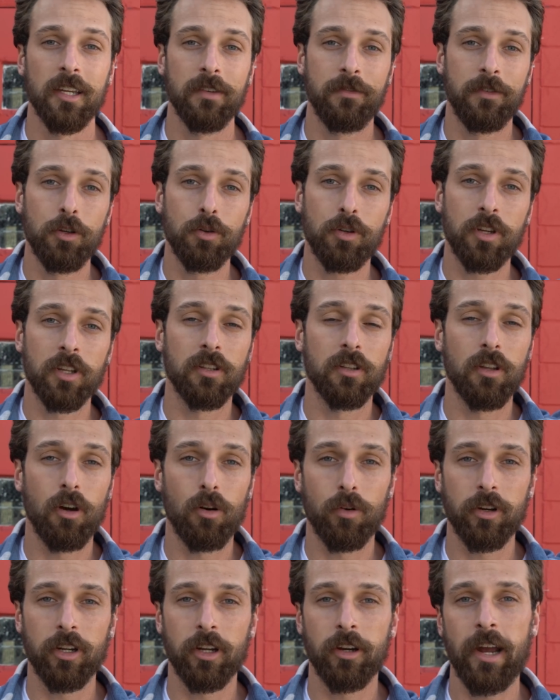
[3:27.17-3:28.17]
If you can
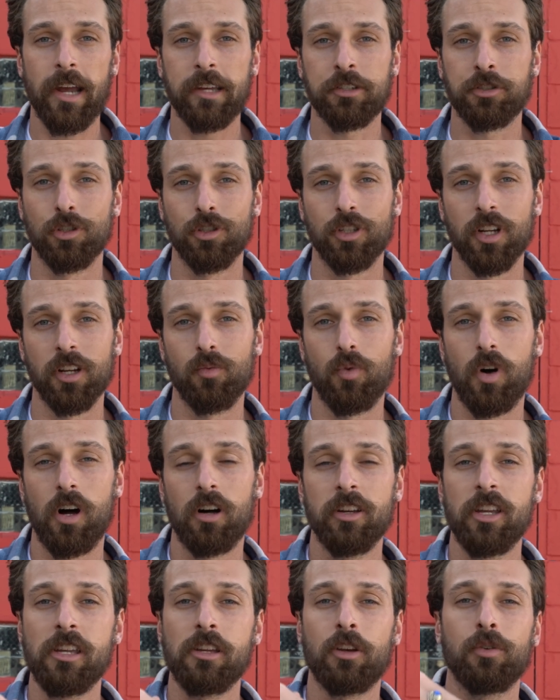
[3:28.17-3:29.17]
lower your estrogen
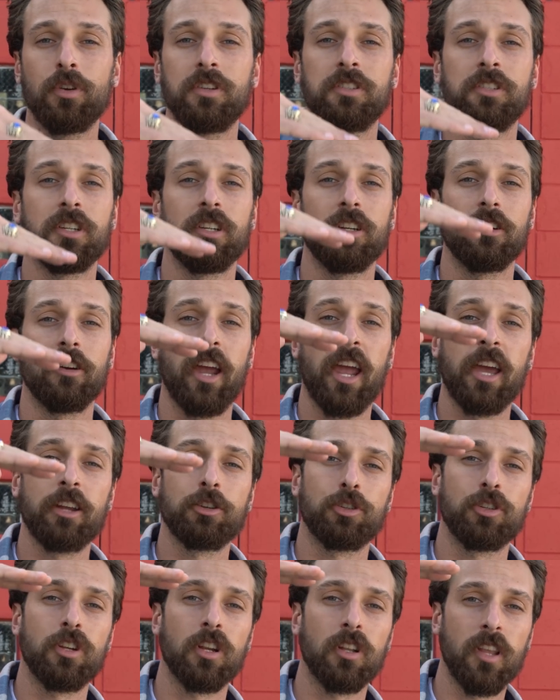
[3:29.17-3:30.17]
while increasing your
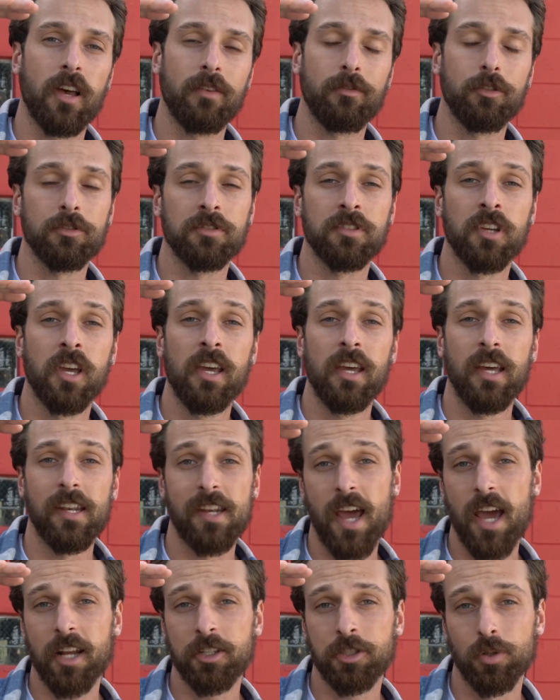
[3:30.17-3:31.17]
androgen levels
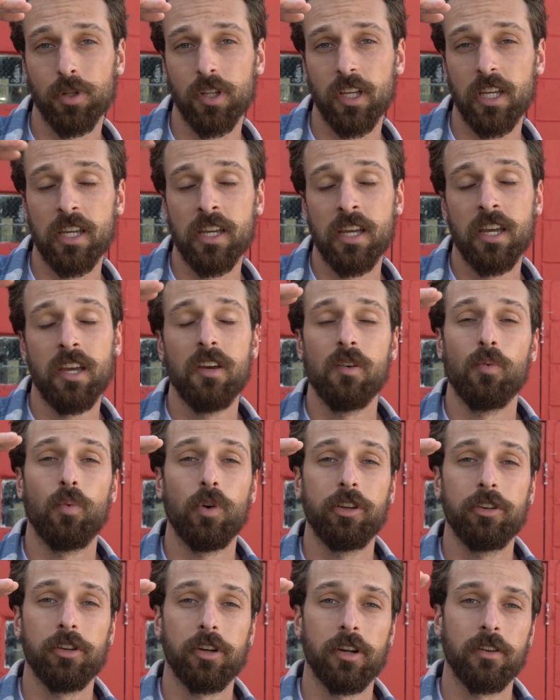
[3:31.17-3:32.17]
naturally,
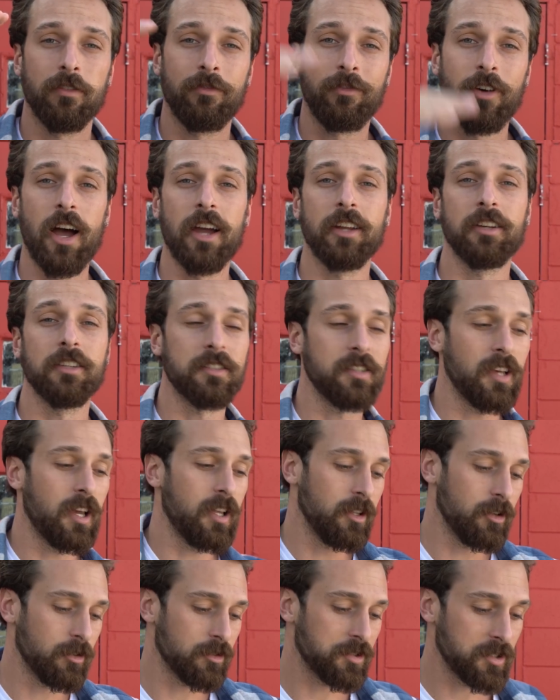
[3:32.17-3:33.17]
what you're going to find is
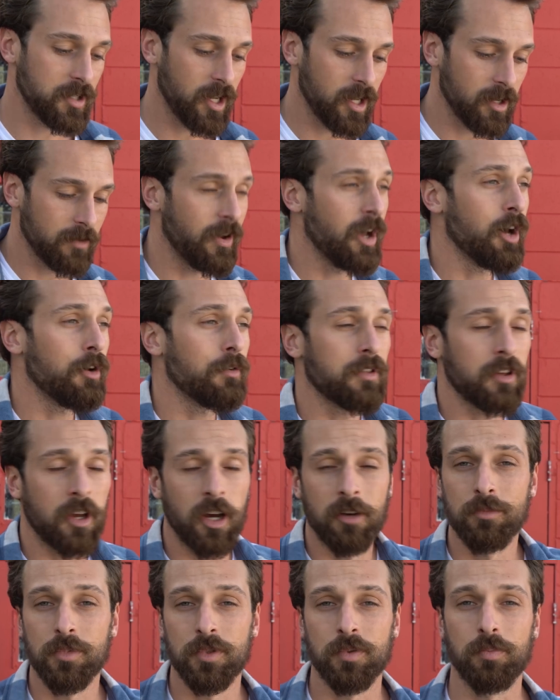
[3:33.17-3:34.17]
that your state of health
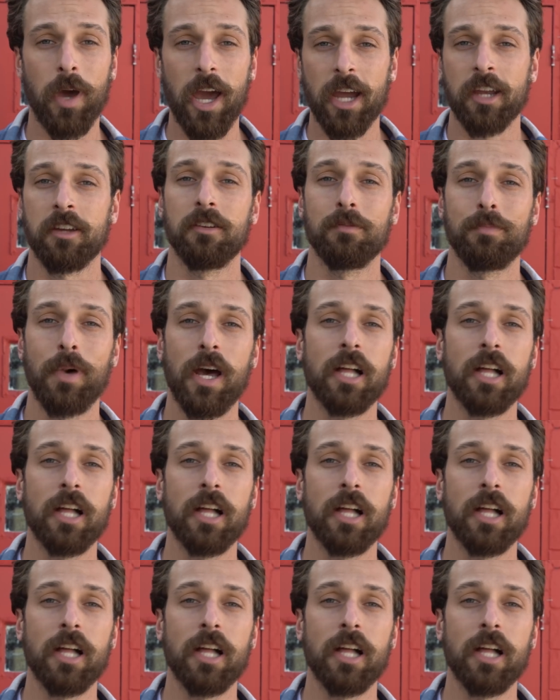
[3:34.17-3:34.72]
comes back into